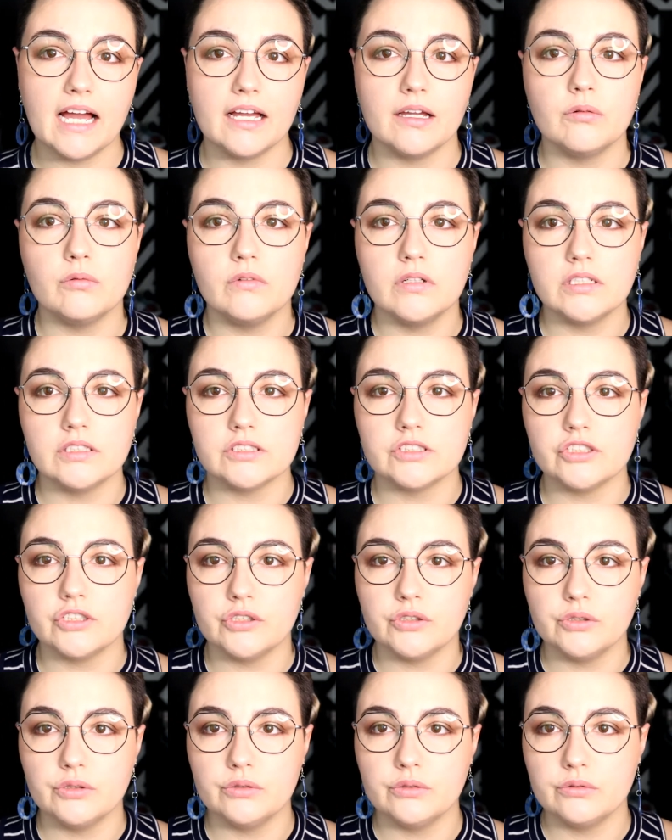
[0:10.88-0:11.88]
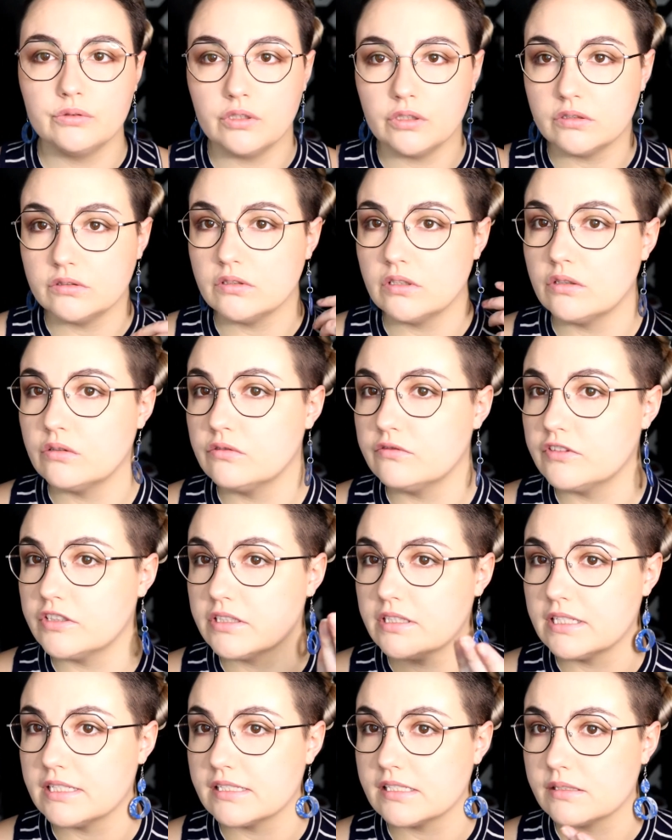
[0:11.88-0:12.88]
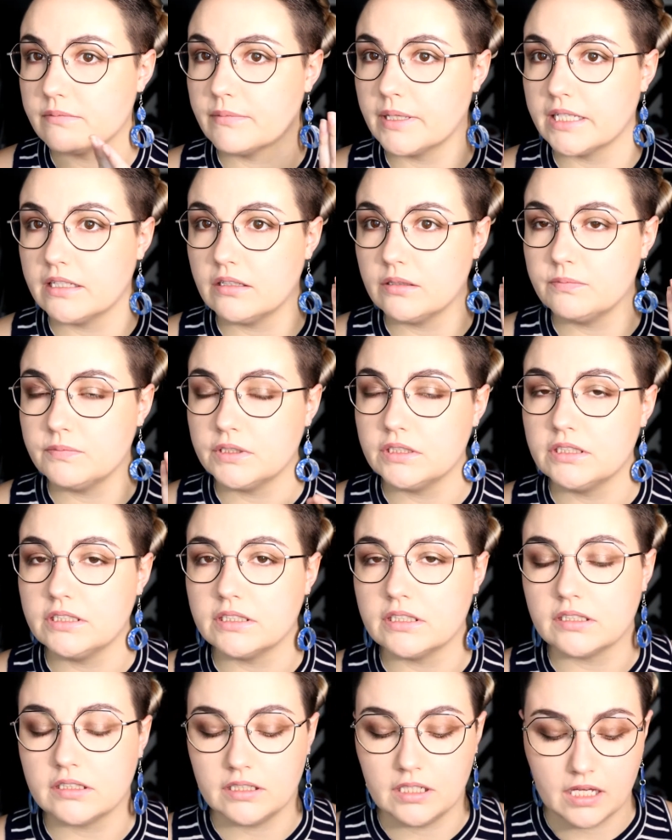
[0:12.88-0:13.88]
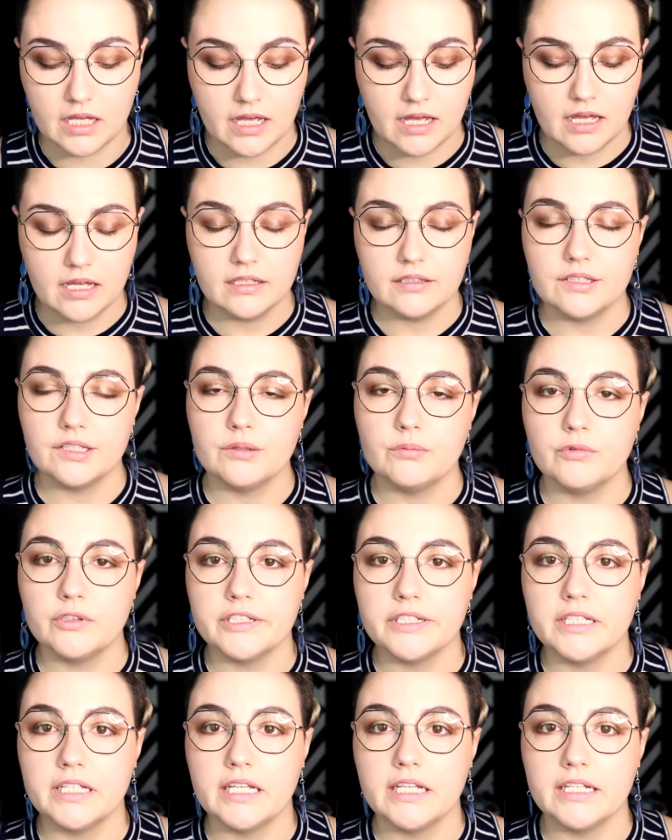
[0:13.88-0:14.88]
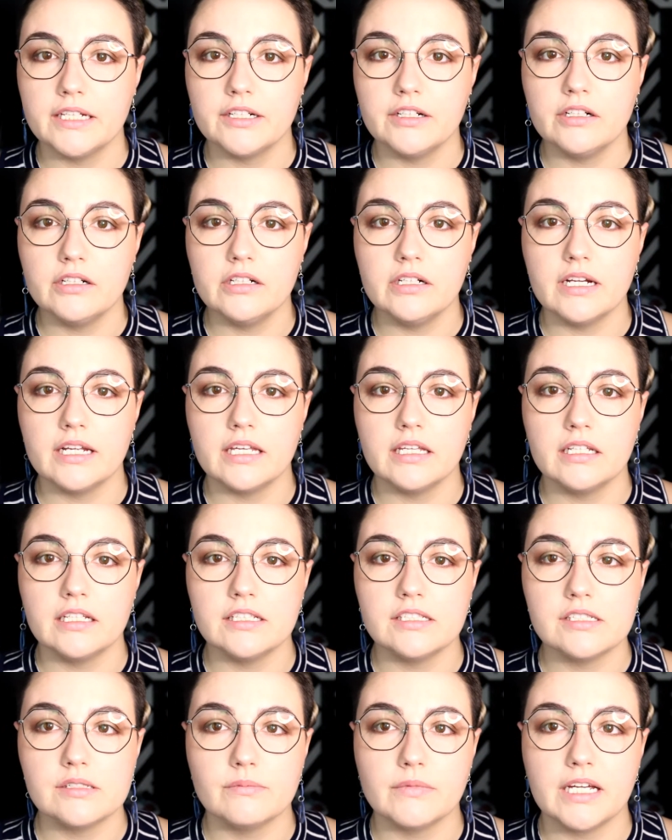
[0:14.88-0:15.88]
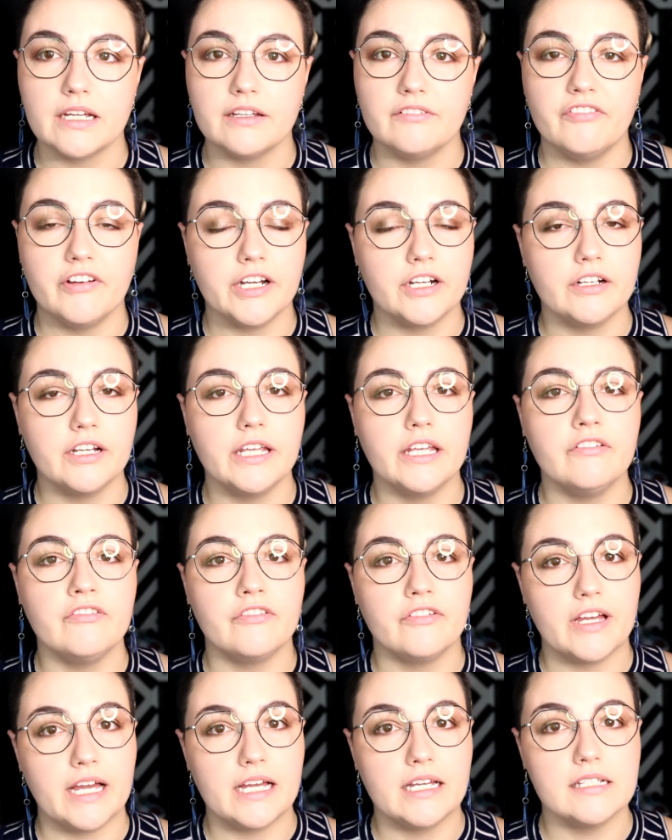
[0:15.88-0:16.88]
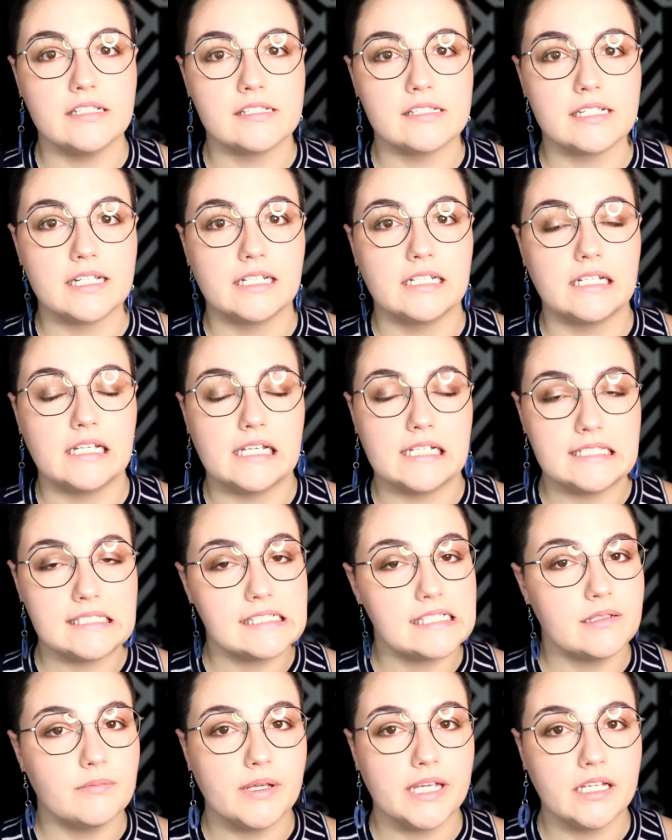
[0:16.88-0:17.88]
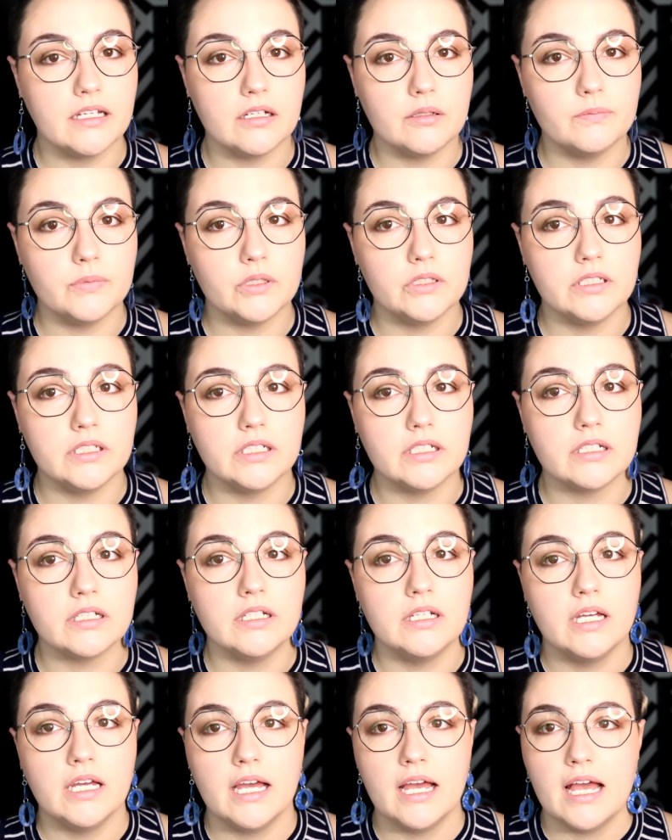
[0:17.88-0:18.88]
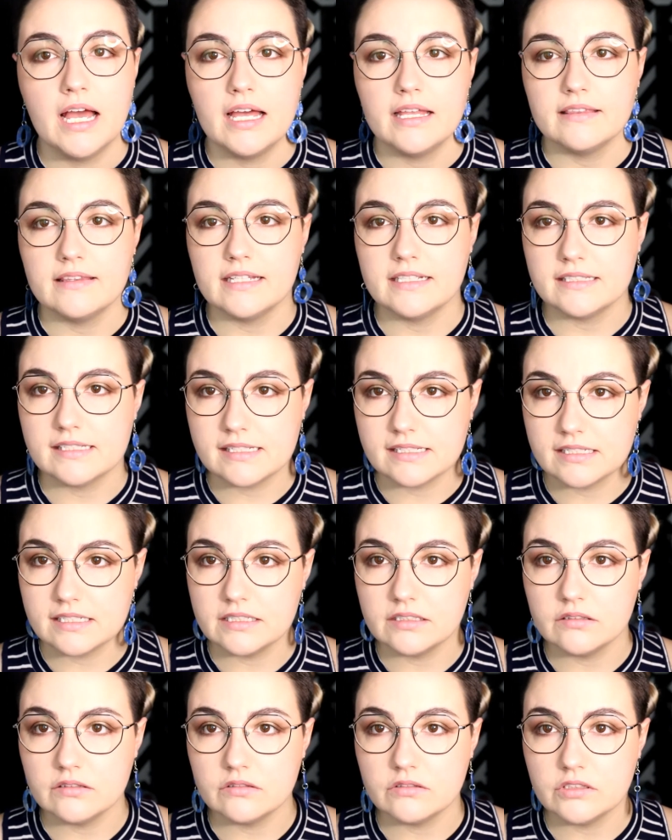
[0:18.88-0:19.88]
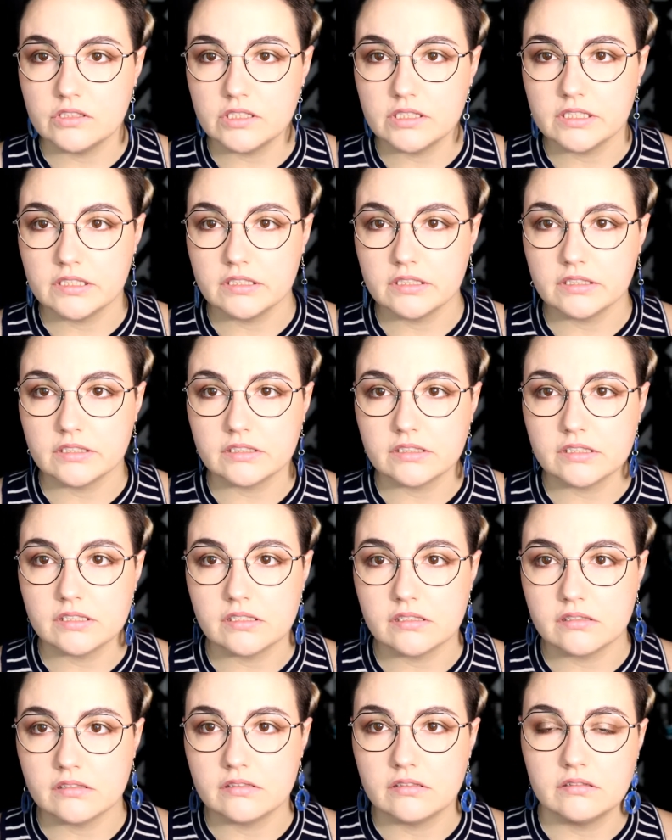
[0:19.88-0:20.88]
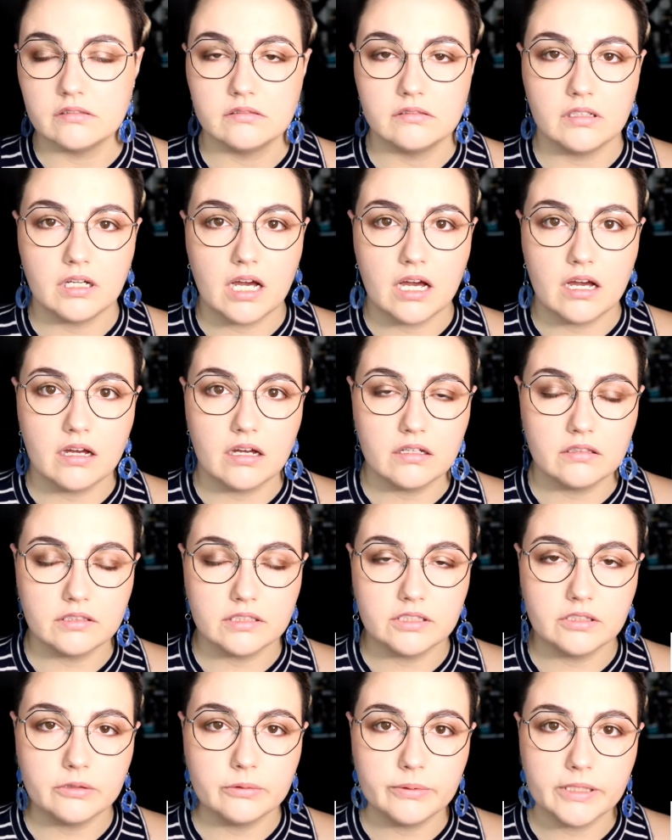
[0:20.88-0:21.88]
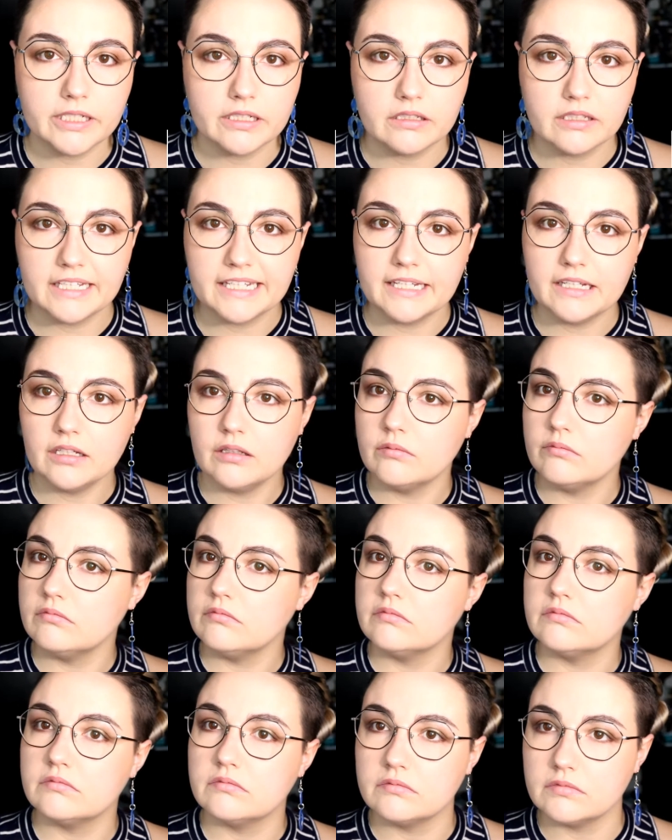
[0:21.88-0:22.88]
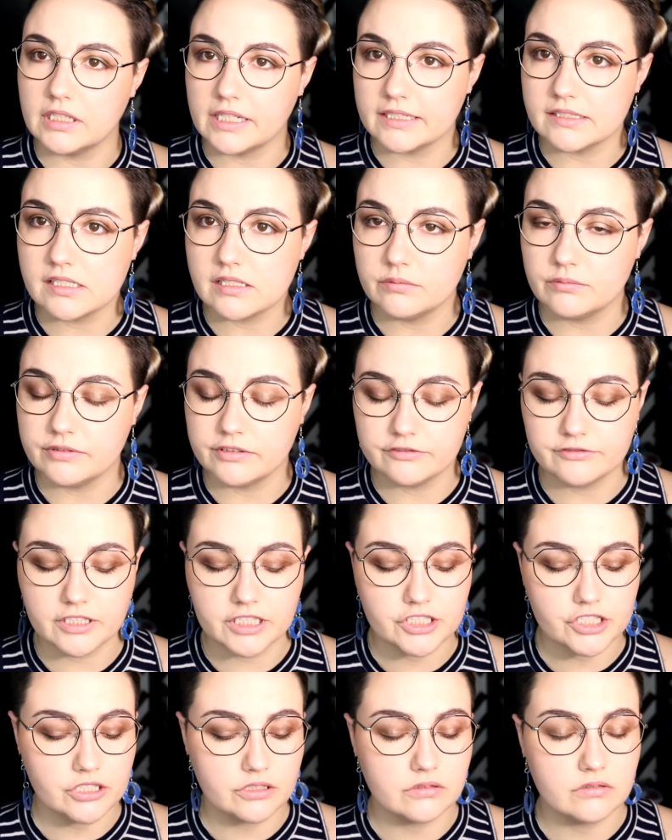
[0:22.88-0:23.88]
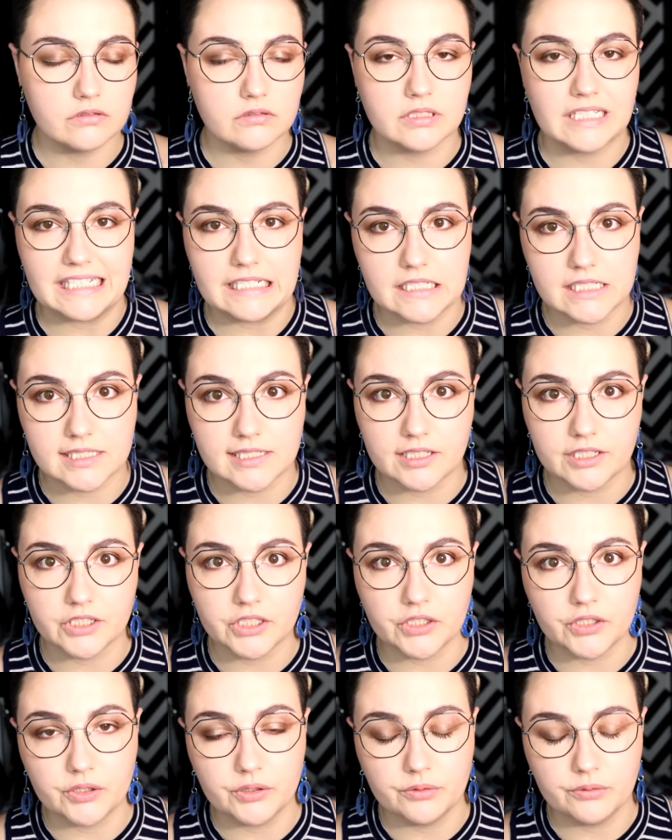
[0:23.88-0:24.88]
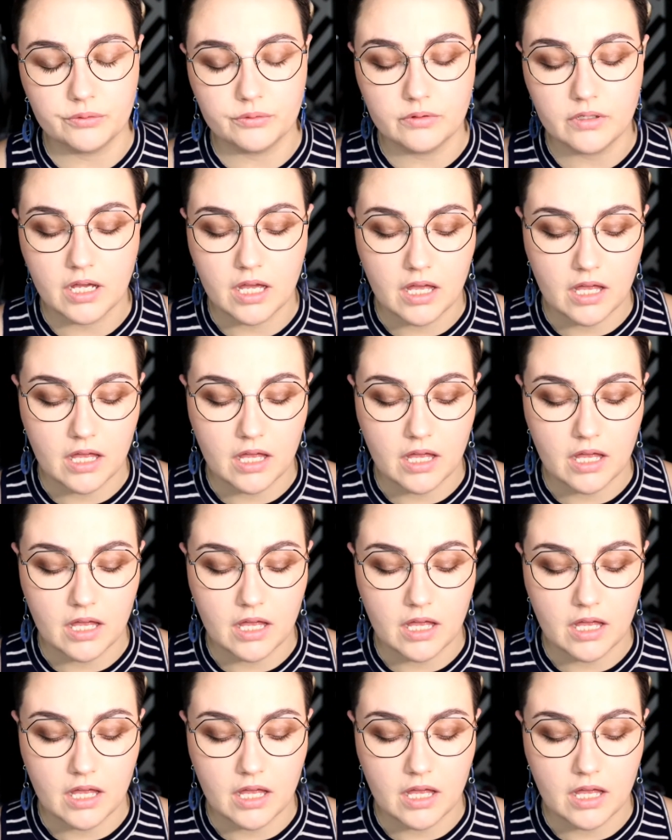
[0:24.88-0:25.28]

I want to go over this makeup look that I'm wearing here. It is my very fast and easy makeup look that still looks a little bit glam, nice and professional, easy to do.